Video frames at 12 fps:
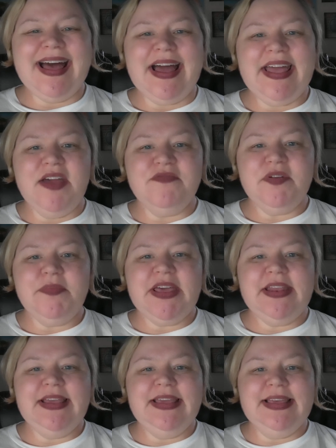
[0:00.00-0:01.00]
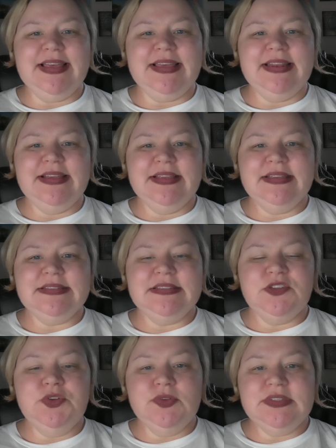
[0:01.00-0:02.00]
Hi, everybody. It is
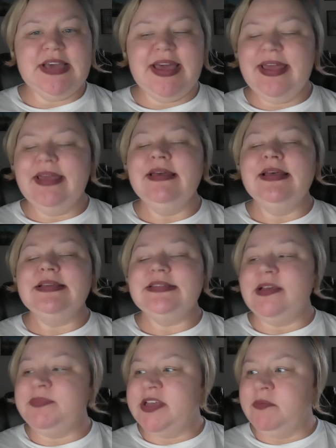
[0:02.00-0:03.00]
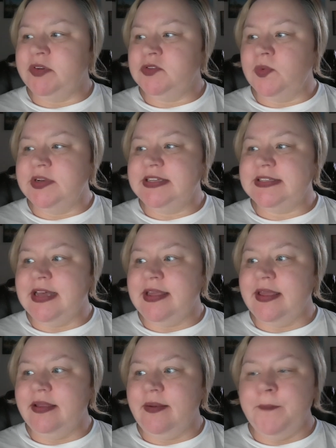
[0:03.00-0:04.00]
Tuesday, September
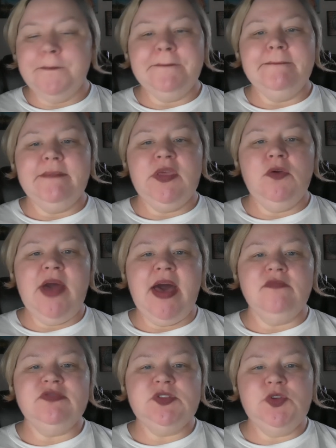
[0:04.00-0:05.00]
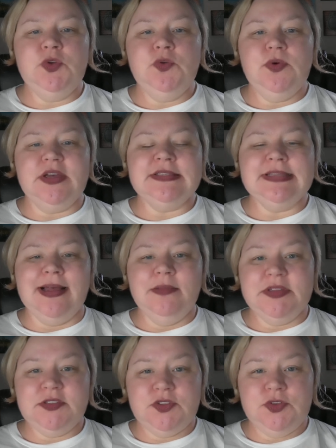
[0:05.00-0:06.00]
22nd. You have two
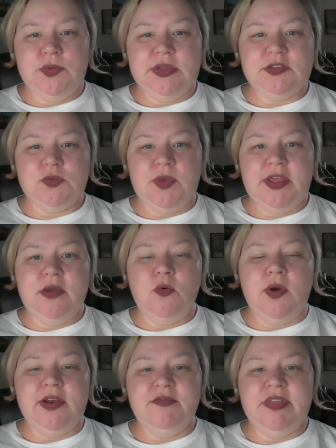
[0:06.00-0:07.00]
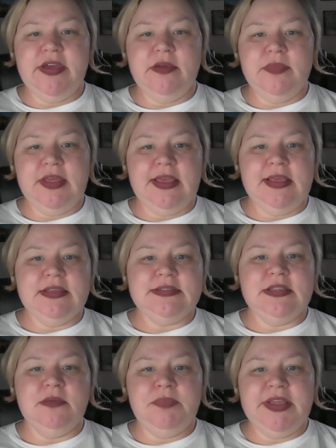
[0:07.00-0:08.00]
assignments due this week. One of them is
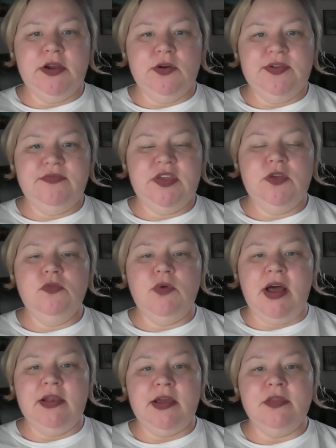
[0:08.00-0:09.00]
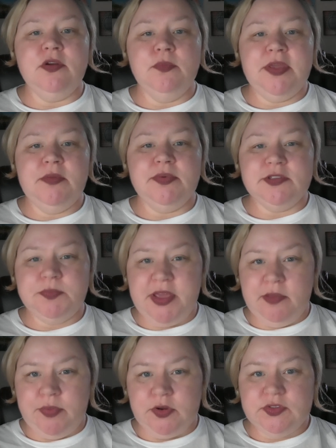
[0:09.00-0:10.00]
the peer review on other people's
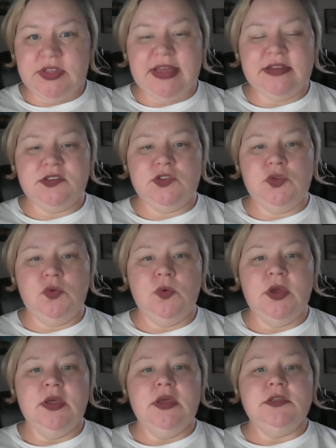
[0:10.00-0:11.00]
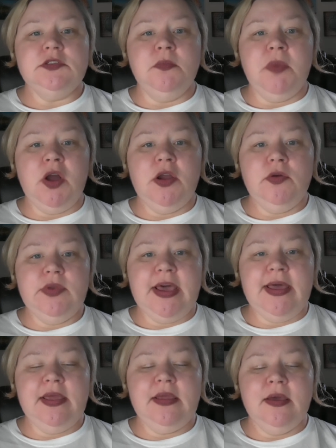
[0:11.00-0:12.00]
papers that is due tomorrow
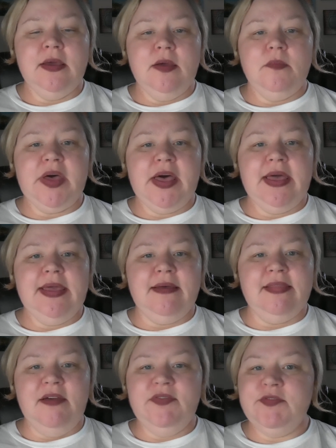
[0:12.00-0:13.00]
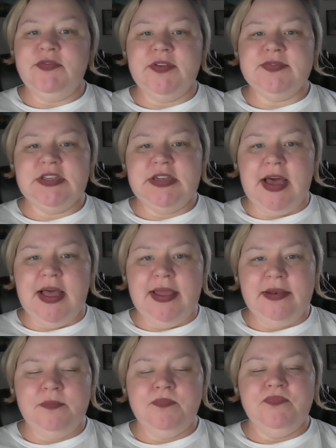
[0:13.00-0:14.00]
night by
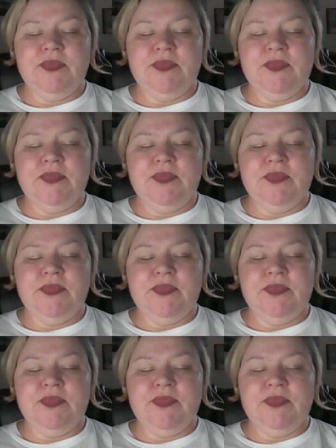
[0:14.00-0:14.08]
11:59,